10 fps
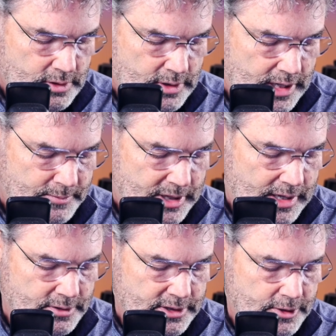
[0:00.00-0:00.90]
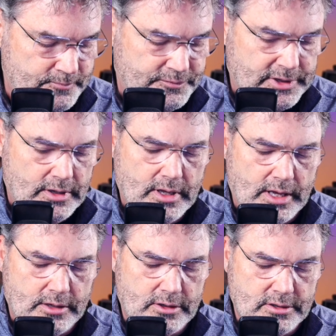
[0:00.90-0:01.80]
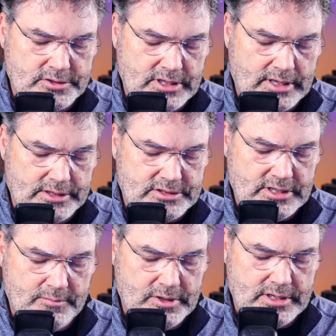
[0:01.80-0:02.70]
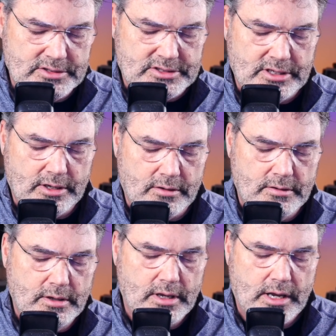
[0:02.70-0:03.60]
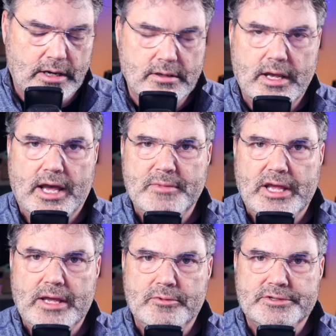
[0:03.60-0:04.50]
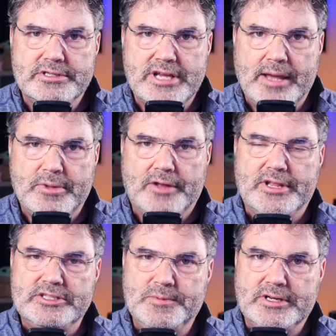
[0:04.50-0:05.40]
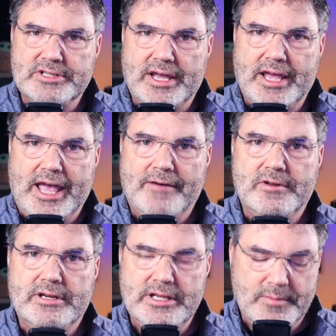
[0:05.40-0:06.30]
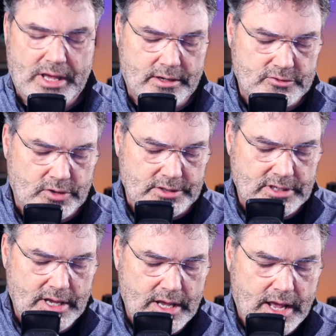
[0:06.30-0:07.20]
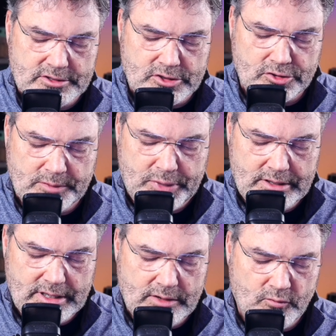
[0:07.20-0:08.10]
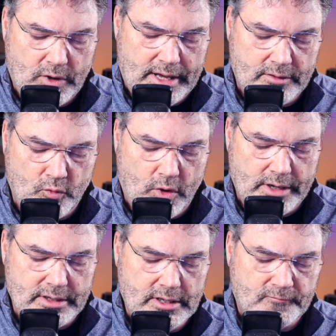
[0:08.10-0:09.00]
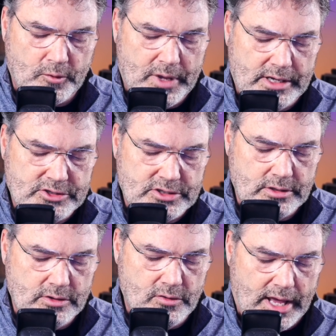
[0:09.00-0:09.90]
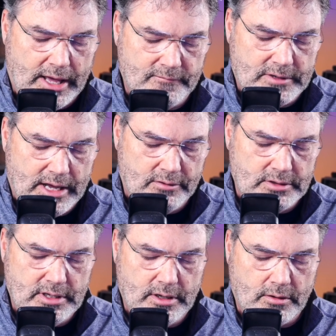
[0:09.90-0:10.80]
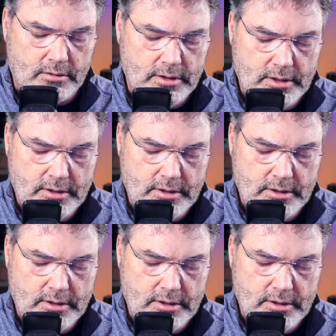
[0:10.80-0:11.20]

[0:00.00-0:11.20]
Abigail here, and you're going to see that some of these here I'm able to tap on. That's because I have an email address. So depending on what information you have down here,